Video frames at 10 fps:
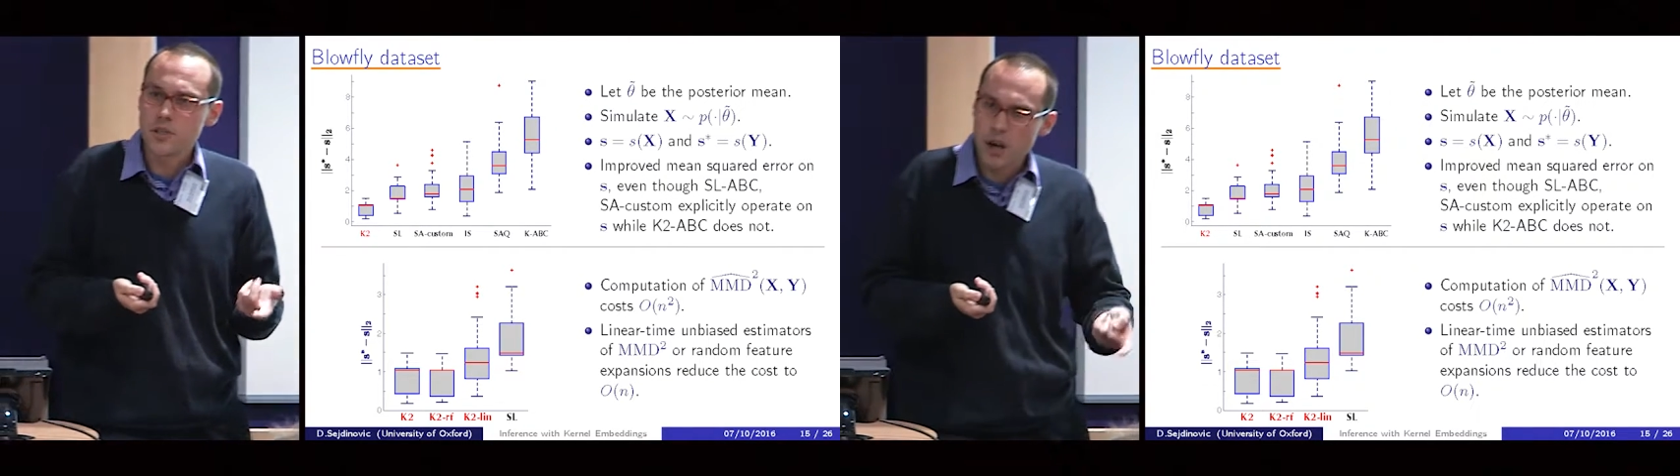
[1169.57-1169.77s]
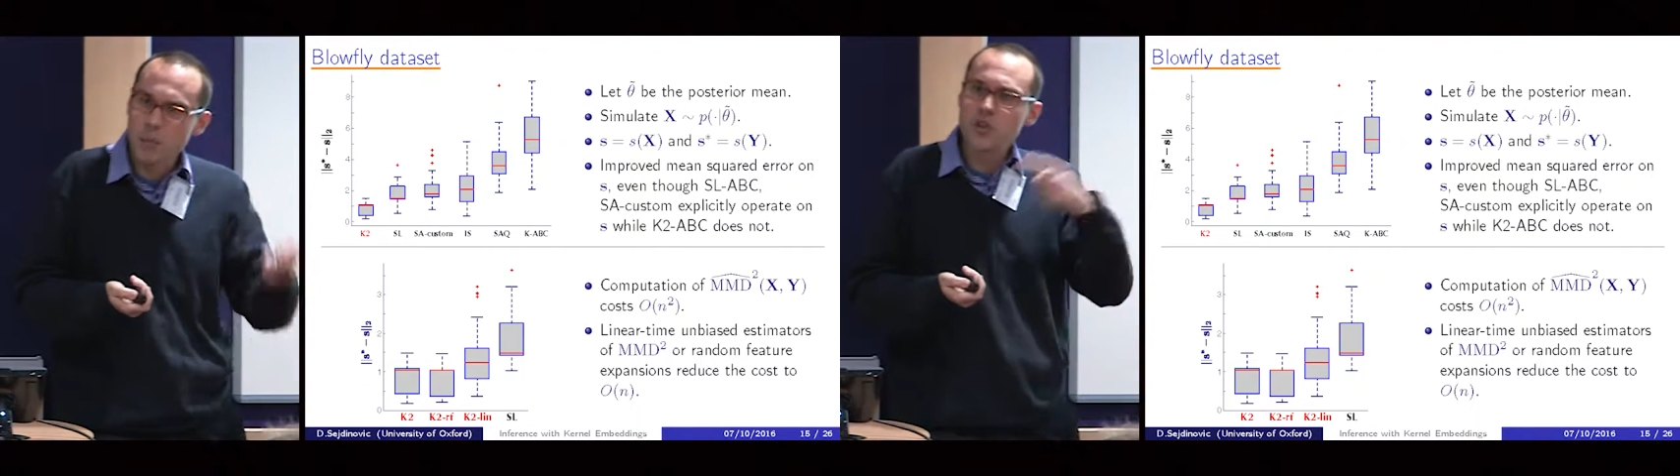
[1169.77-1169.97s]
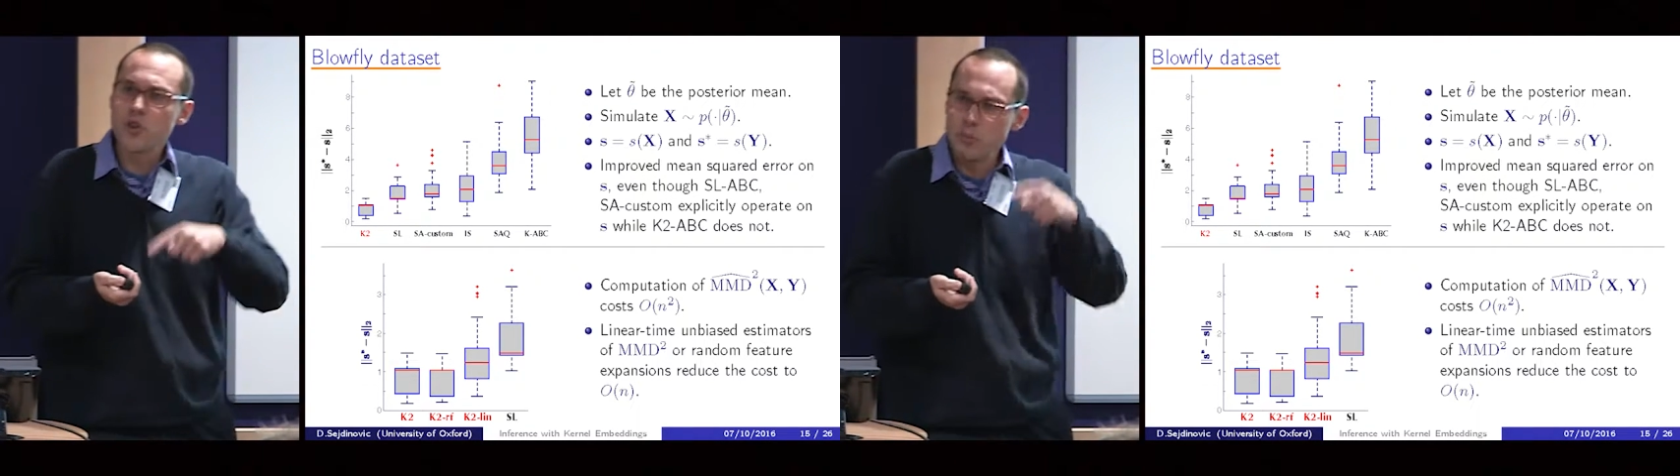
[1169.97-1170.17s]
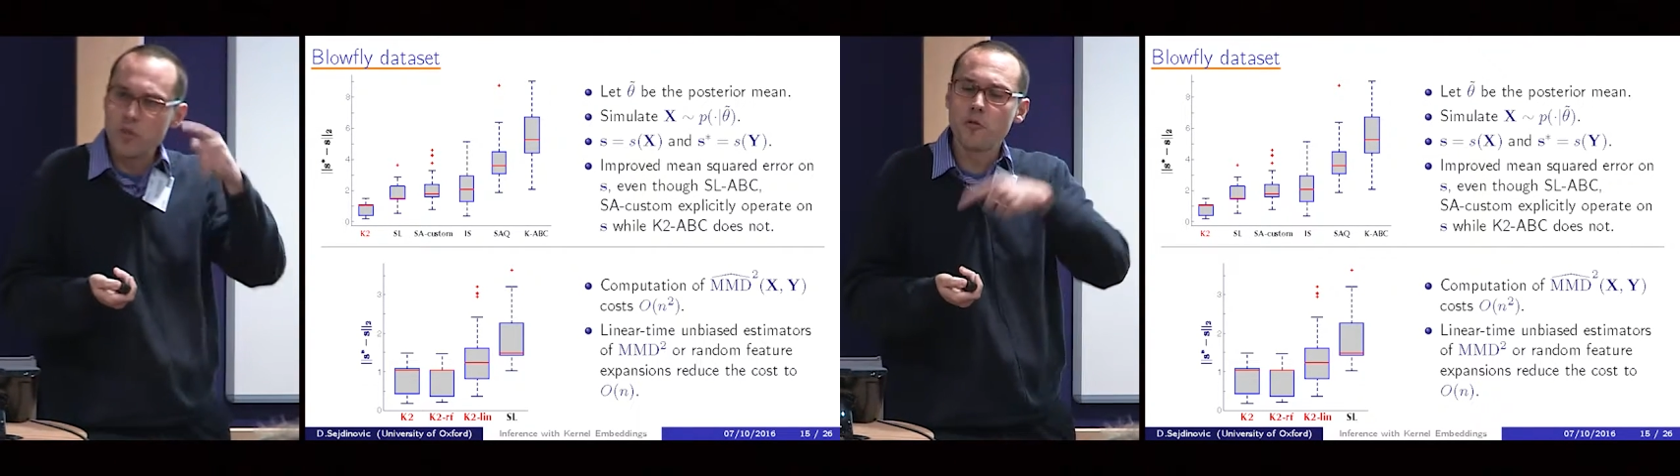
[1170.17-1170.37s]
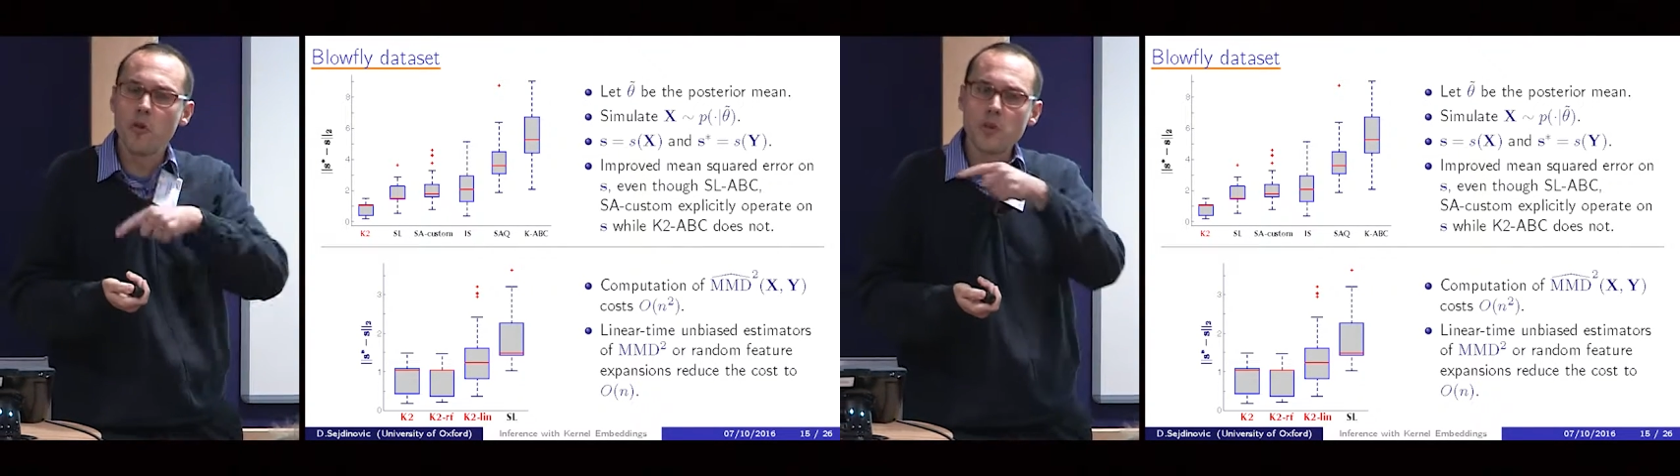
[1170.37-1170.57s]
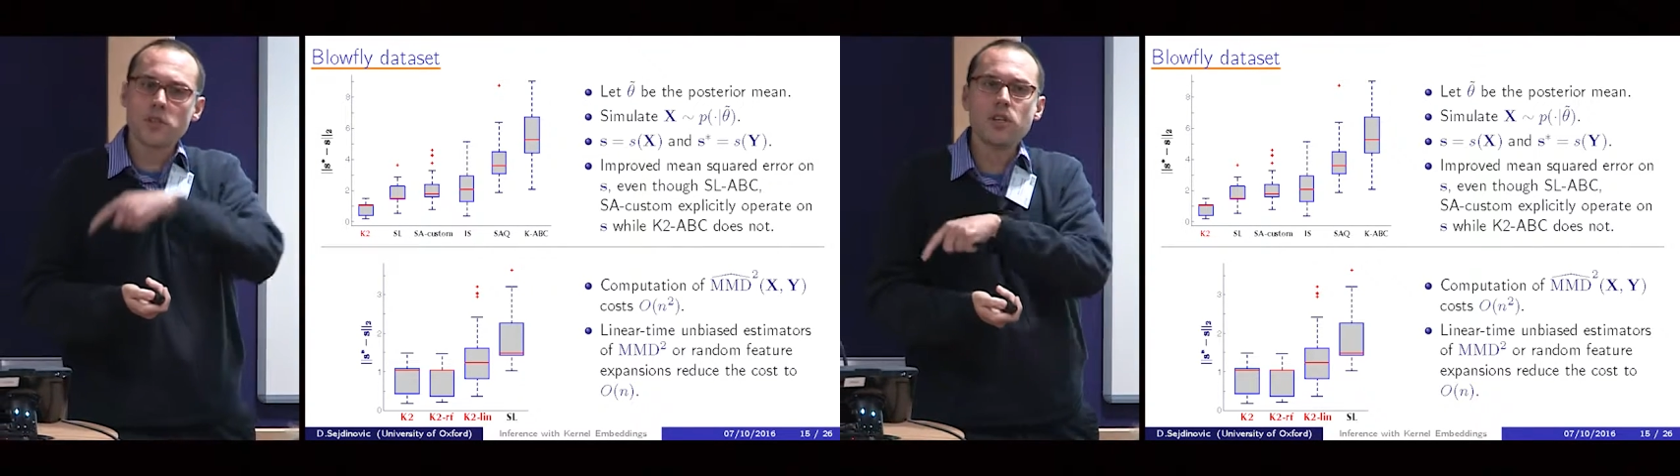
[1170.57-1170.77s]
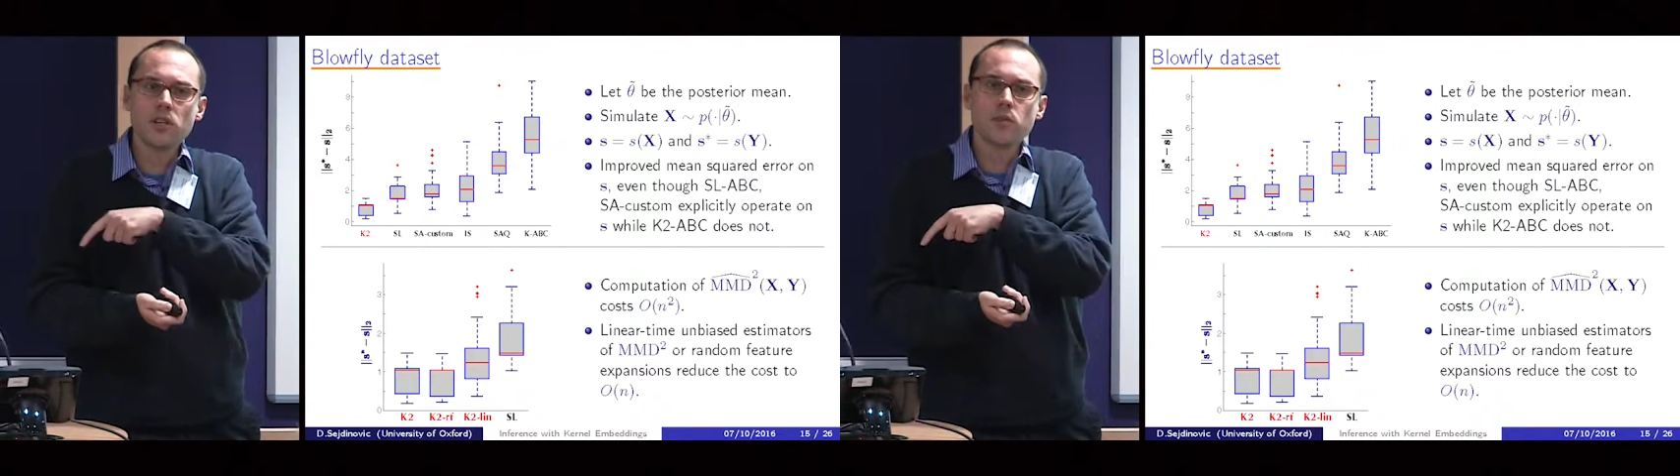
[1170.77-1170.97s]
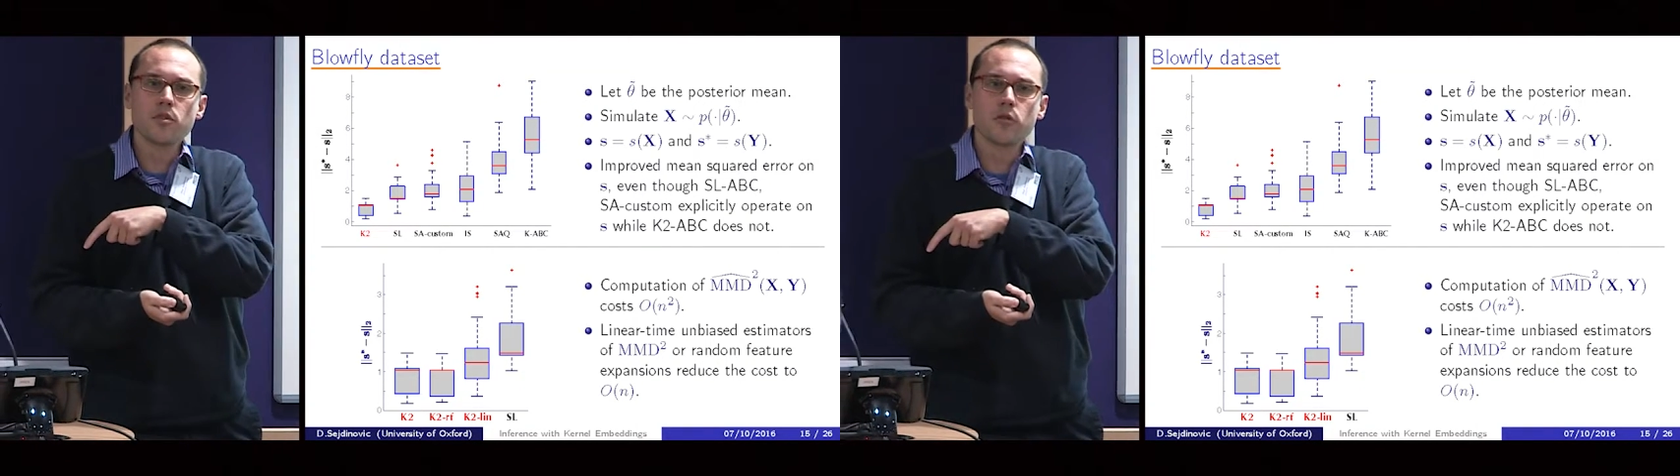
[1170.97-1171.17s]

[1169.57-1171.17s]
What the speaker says: And I'm measuring performance in terms